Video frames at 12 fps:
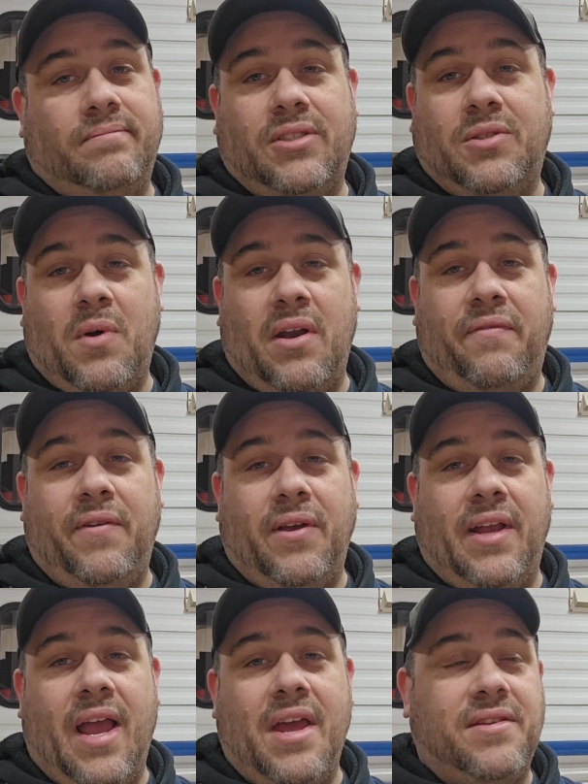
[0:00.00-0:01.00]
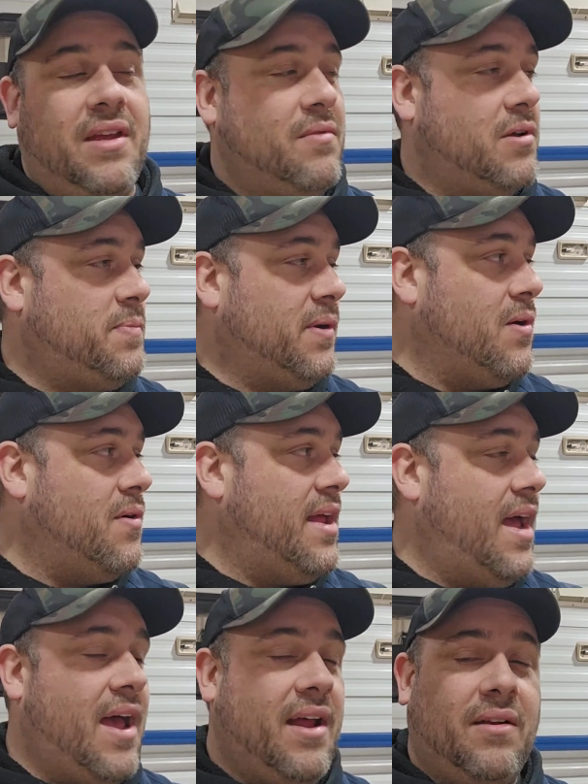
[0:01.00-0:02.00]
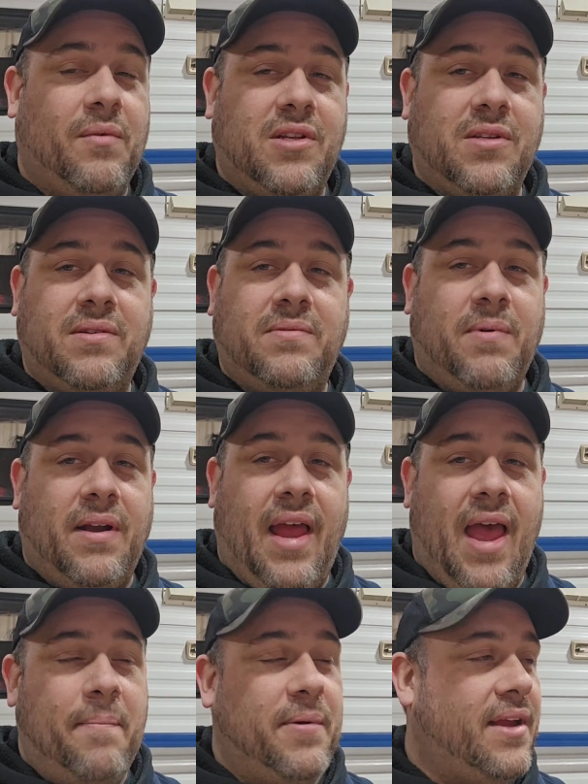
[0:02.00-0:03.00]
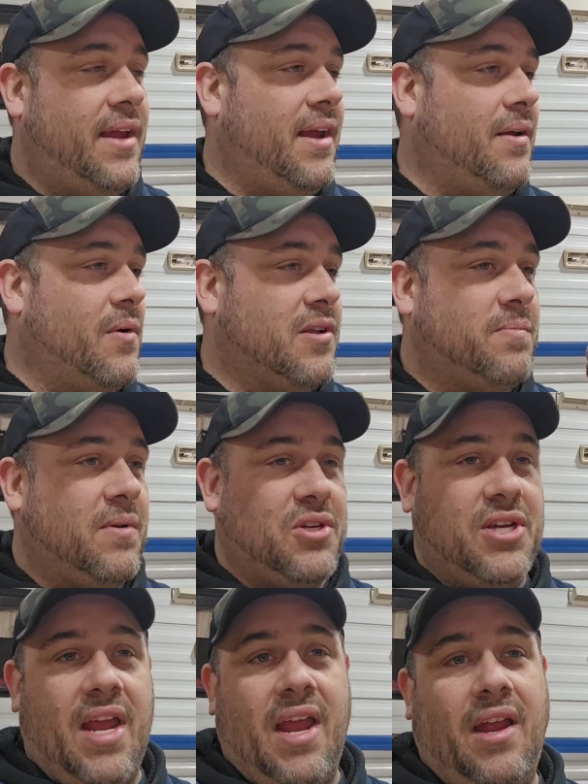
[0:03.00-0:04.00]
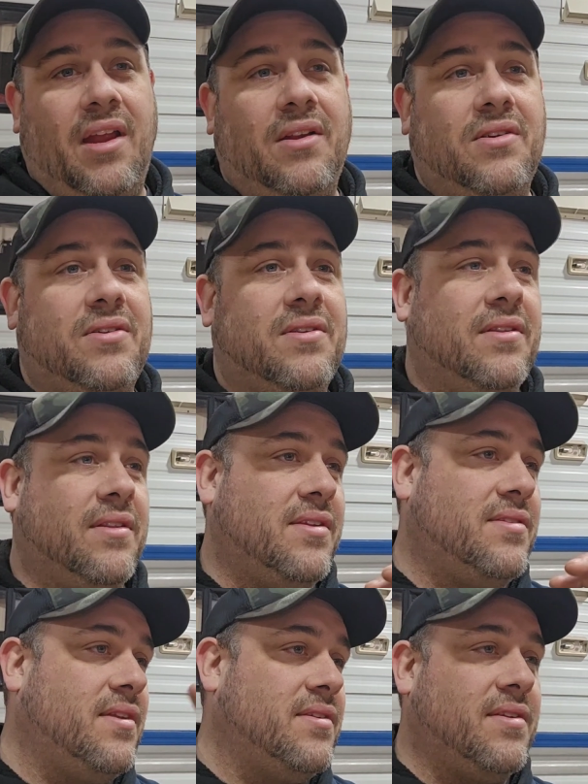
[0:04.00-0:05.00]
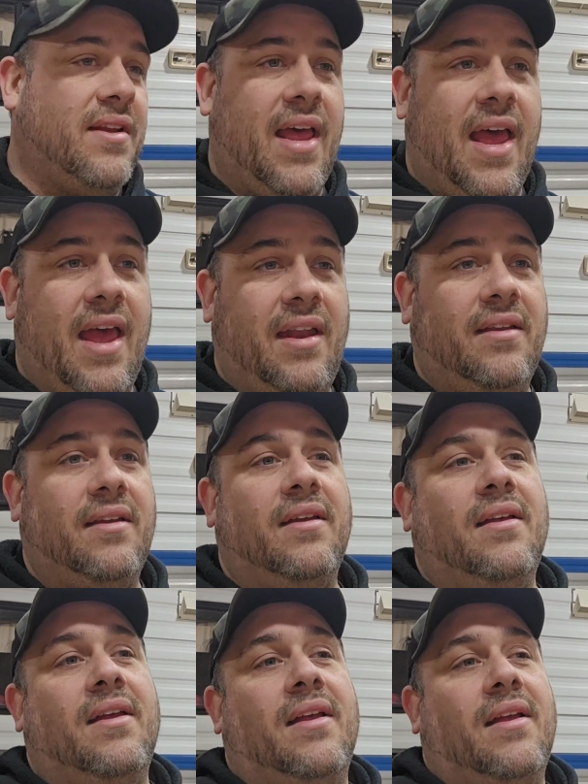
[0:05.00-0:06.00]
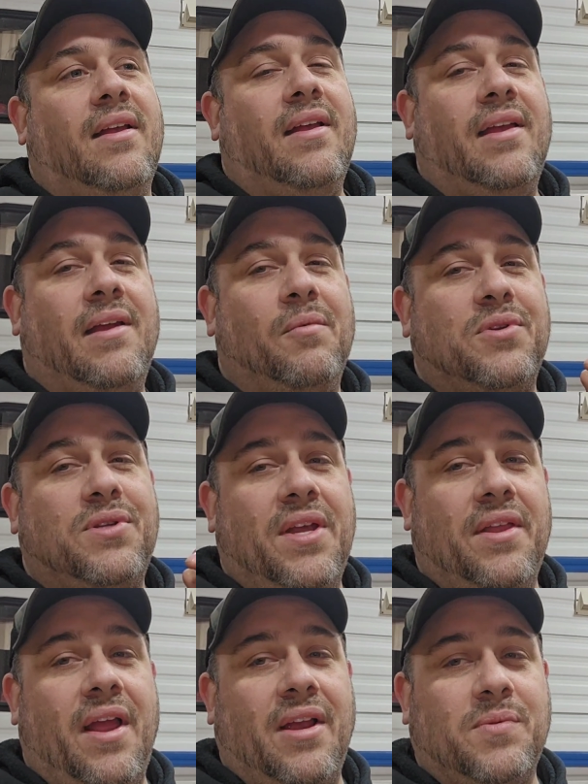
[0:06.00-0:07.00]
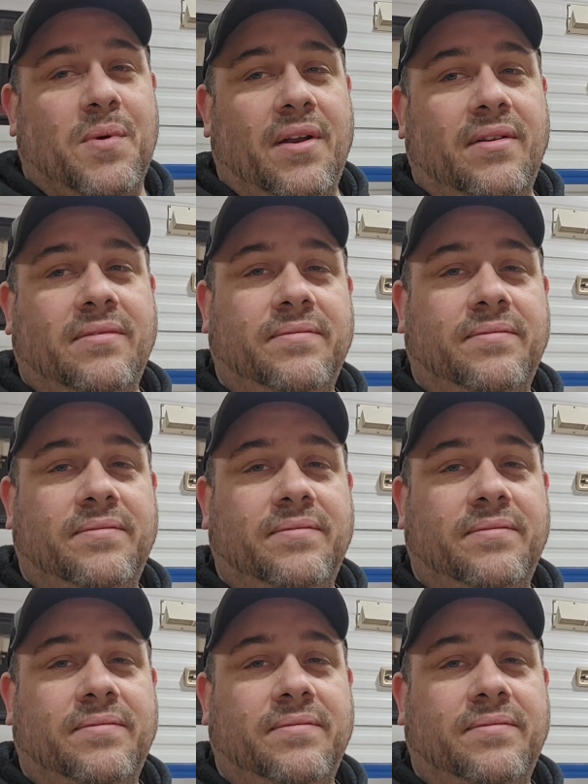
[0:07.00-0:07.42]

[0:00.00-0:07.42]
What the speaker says: Just want to fill you guys in what's been going on, what's been happening, what's been changed, this, and that. And we'll see you in the next one.